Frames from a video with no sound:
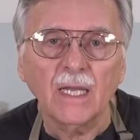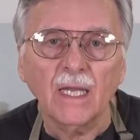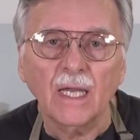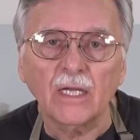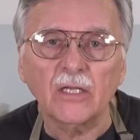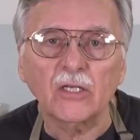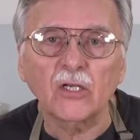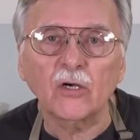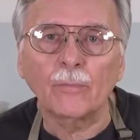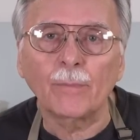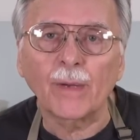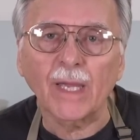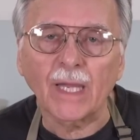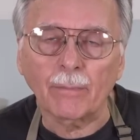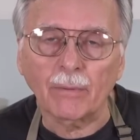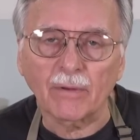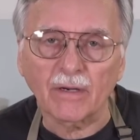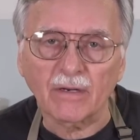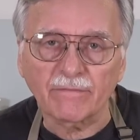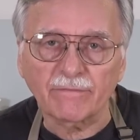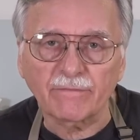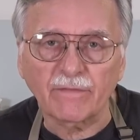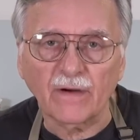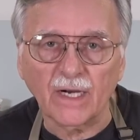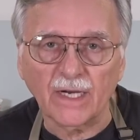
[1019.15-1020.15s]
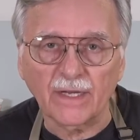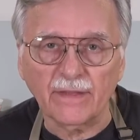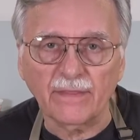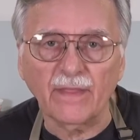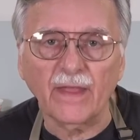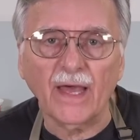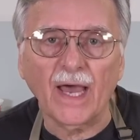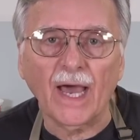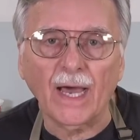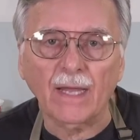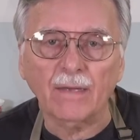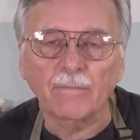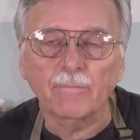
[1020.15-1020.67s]
and you'll be able to find
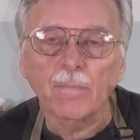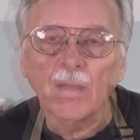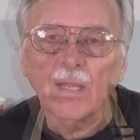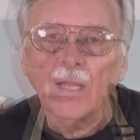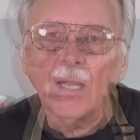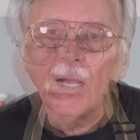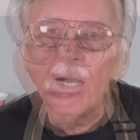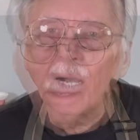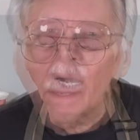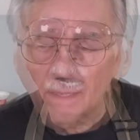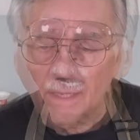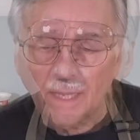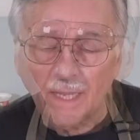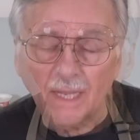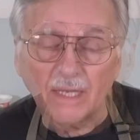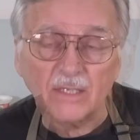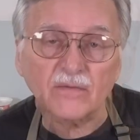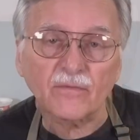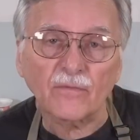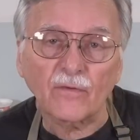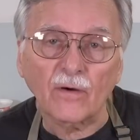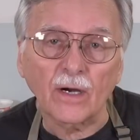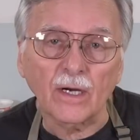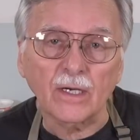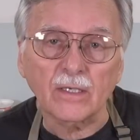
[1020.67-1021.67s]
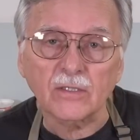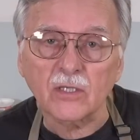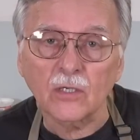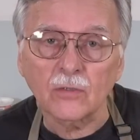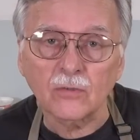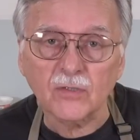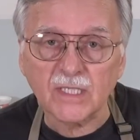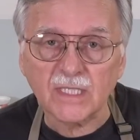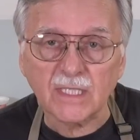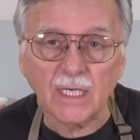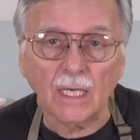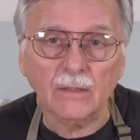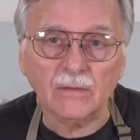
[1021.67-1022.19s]
that. As far as who
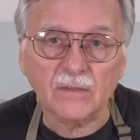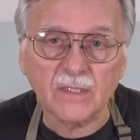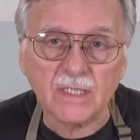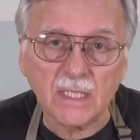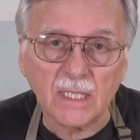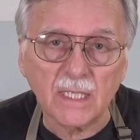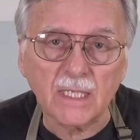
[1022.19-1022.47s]
sells